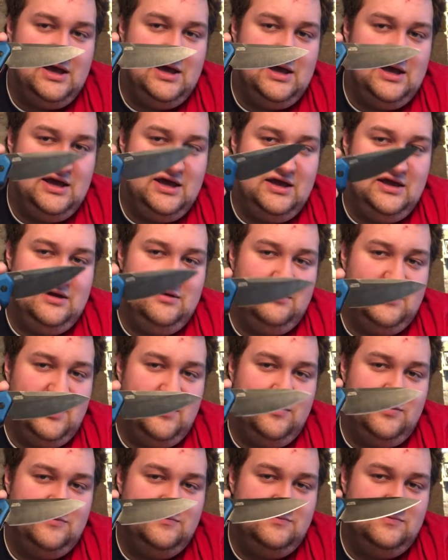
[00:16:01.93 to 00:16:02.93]
and
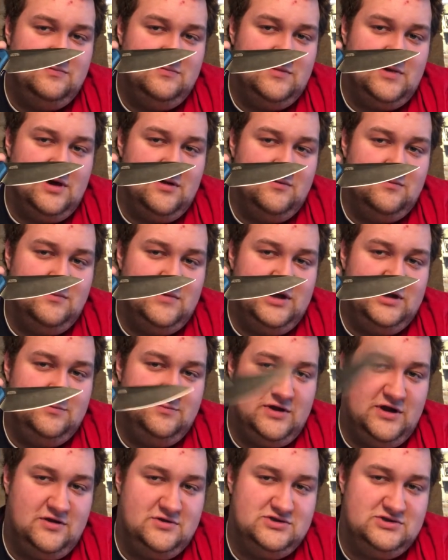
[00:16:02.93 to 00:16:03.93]
my I, my
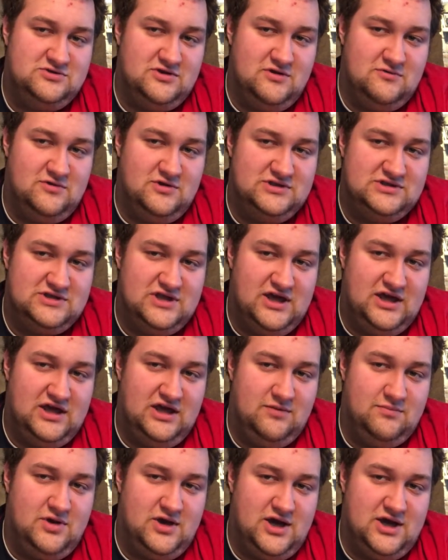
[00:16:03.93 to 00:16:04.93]
parents knew I was
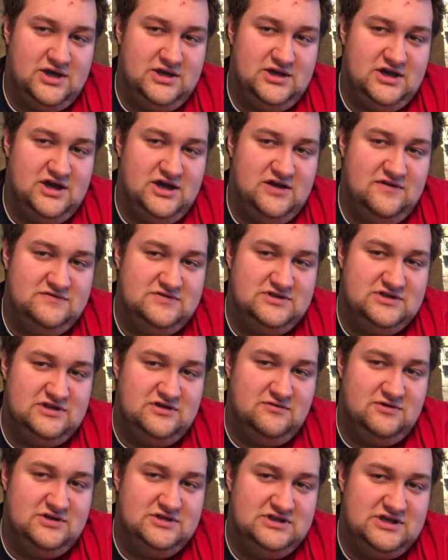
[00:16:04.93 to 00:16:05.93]
liking pocket knives, and they
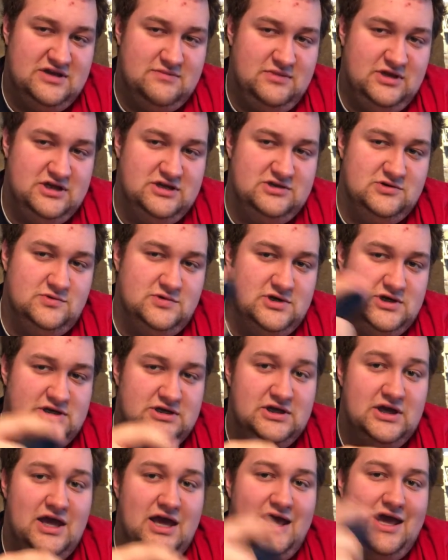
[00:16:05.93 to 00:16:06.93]
wanted to get me into
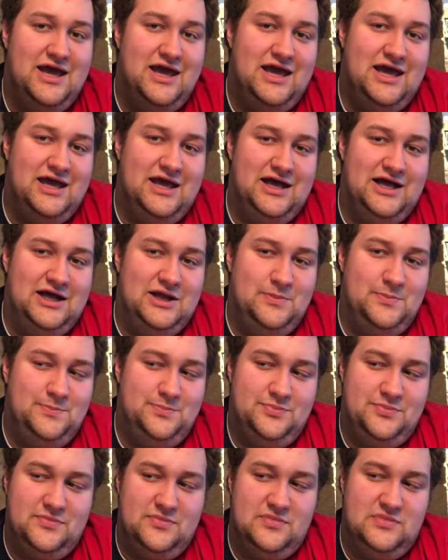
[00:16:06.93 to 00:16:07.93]
one.
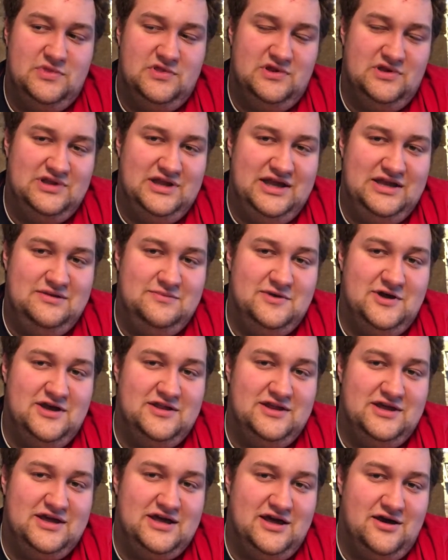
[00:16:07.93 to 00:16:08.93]
Um, the lady
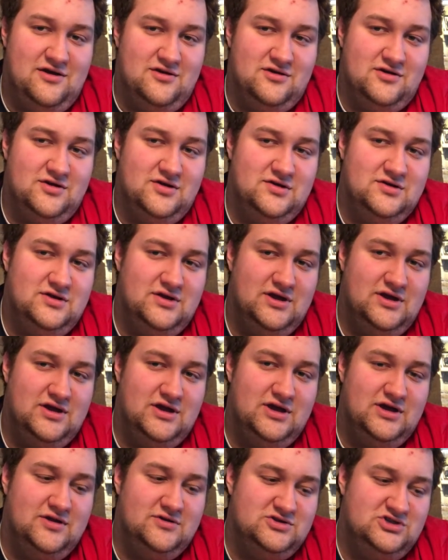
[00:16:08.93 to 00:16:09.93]
behind the counter,
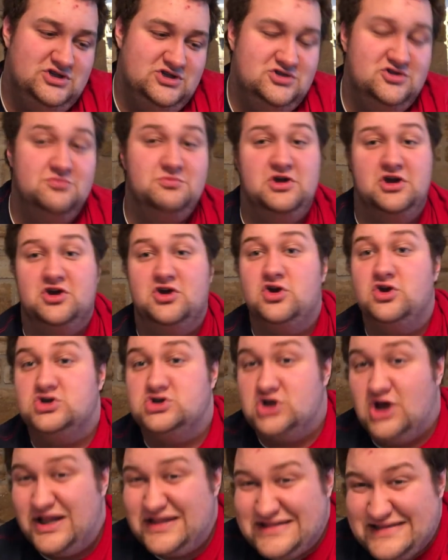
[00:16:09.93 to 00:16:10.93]
uh, she showed me a
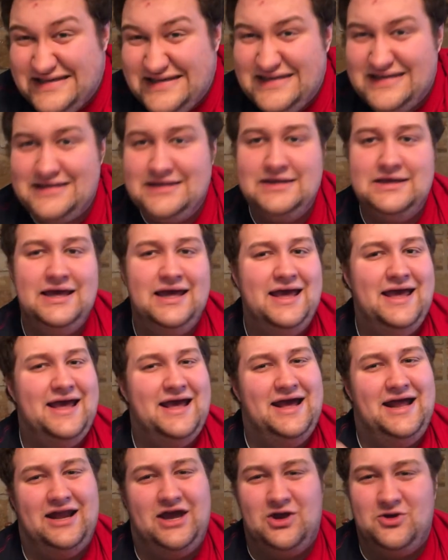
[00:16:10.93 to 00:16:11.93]
Kershaw Link
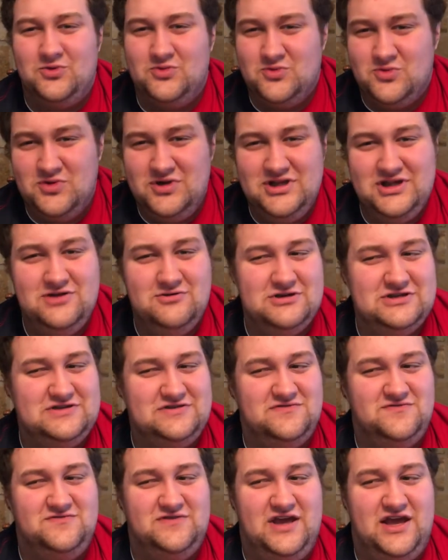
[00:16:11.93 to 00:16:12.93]
and I really
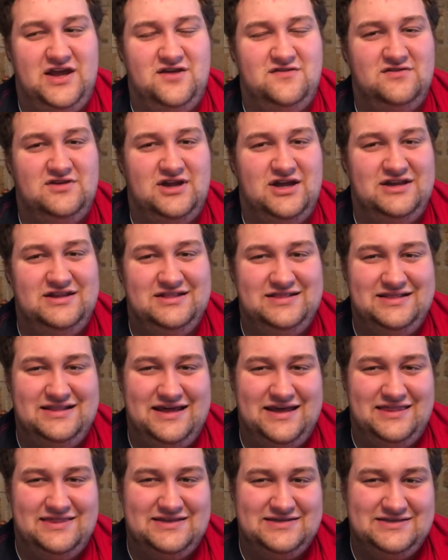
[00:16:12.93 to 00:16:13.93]
wasn't a fan of it. I didn't
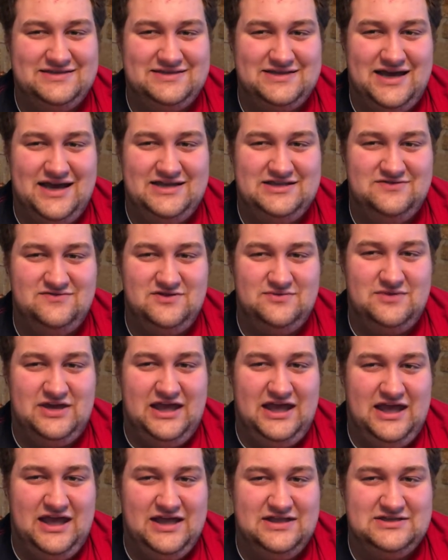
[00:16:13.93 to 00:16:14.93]
like the size of it in my
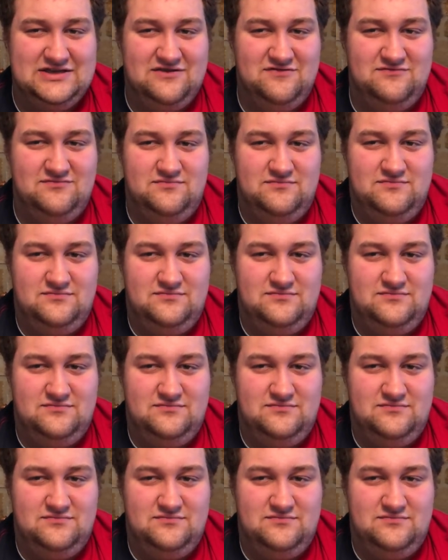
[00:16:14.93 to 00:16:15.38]
hands. I have